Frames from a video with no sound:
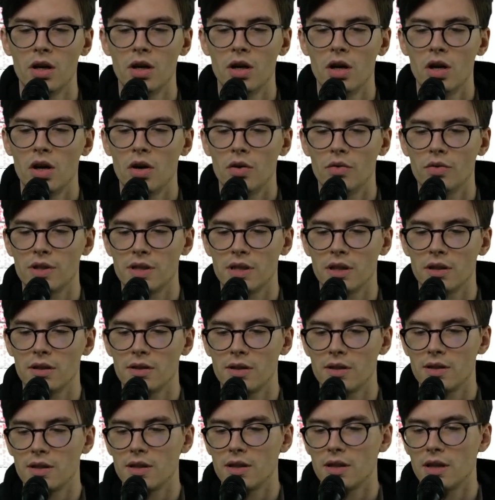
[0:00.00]

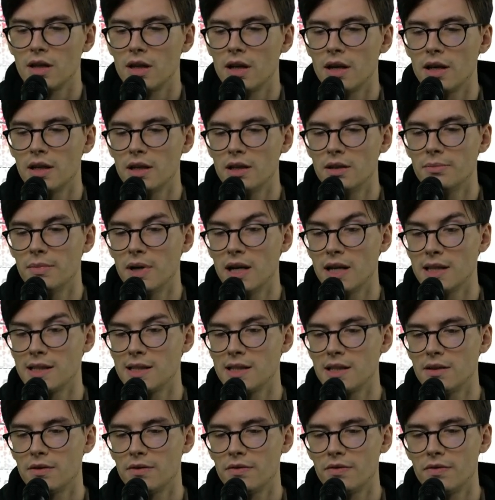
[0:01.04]
results in
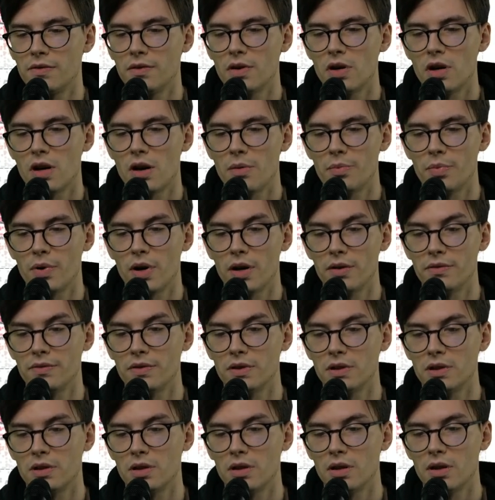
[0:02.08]
massive
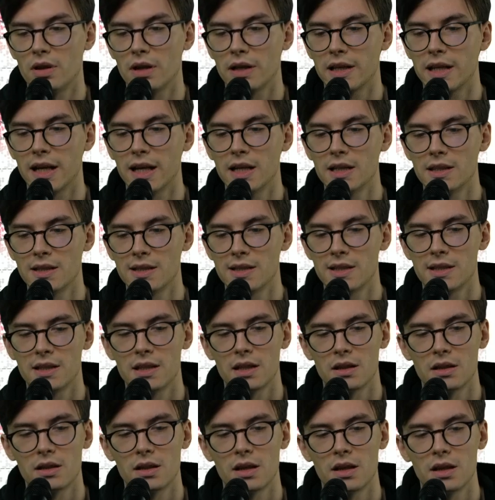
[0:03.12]
private gains
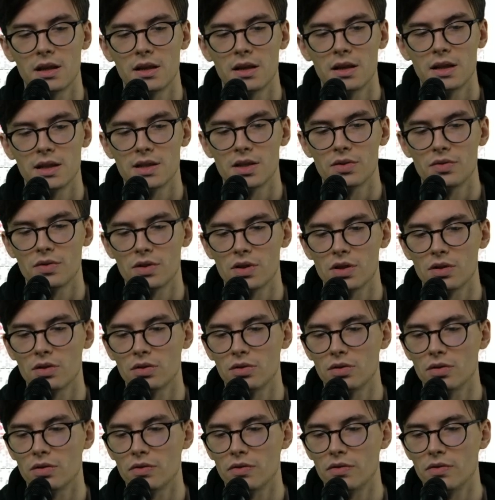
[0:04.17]
that is a result
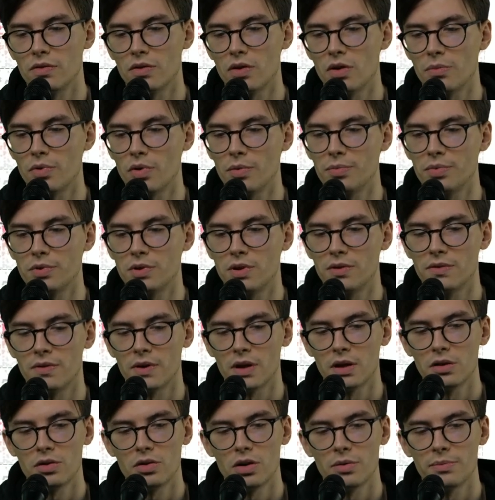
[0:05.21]
of a property
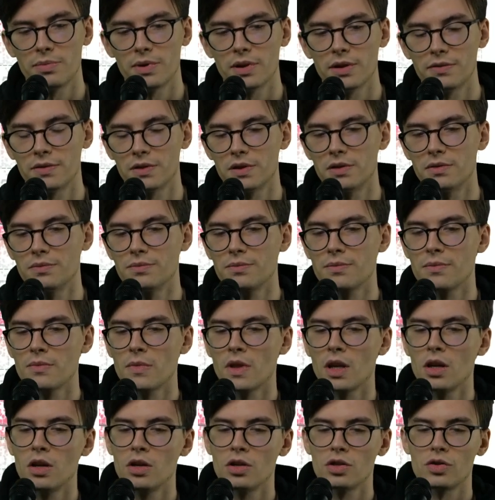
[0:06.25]
value uplift.
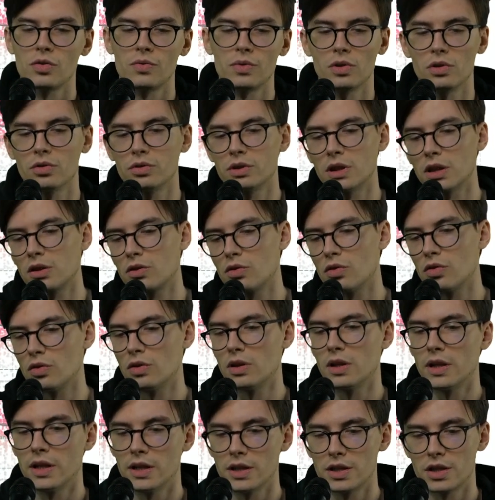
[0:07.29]
So we looked at
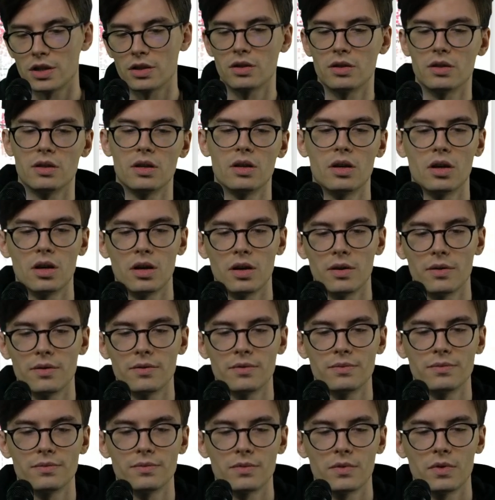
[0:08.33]
correlation
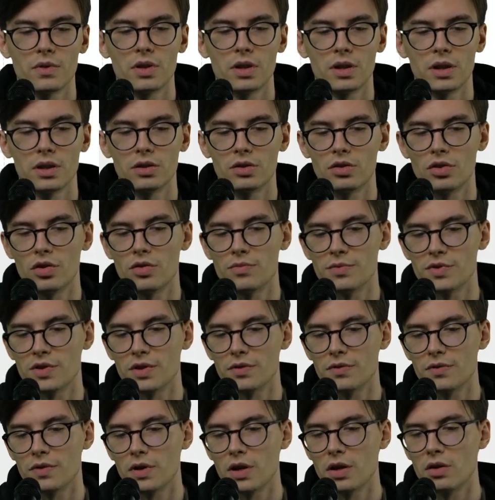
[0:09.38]
in terms of
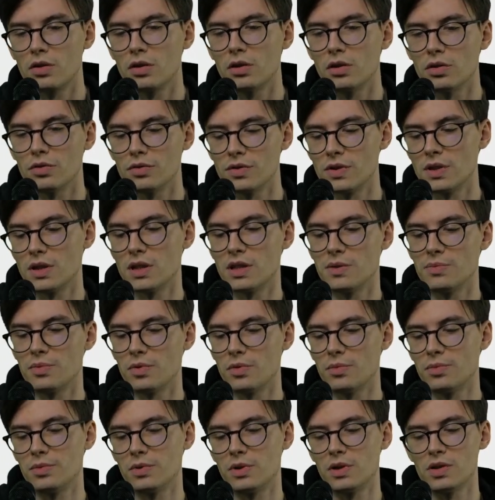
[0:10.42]
how close these
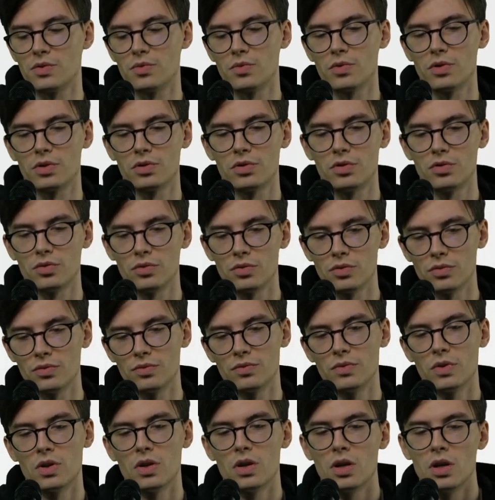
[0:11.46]
properties were to
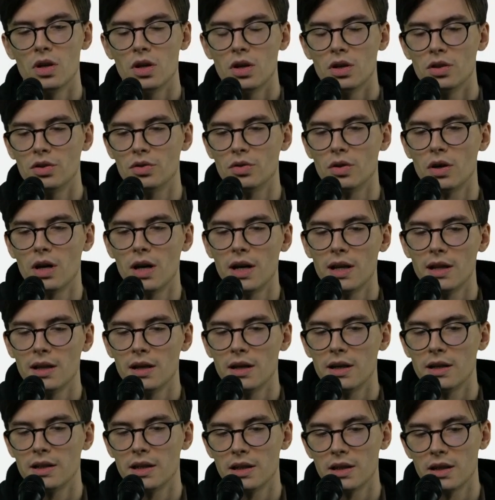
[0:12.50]

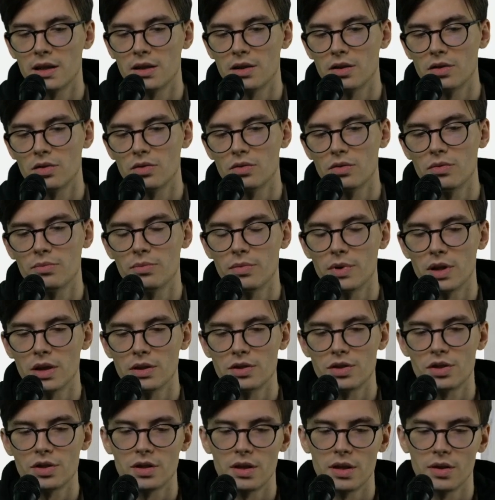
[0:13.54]
Highline and how
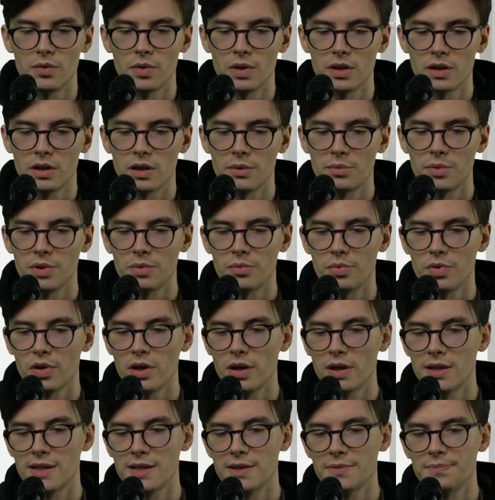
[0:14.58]
much they went up in
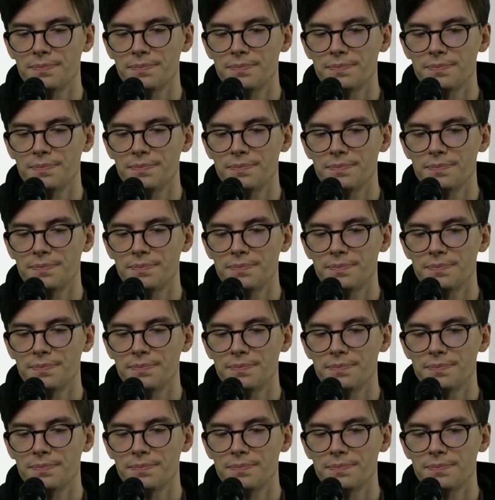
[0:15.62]
price.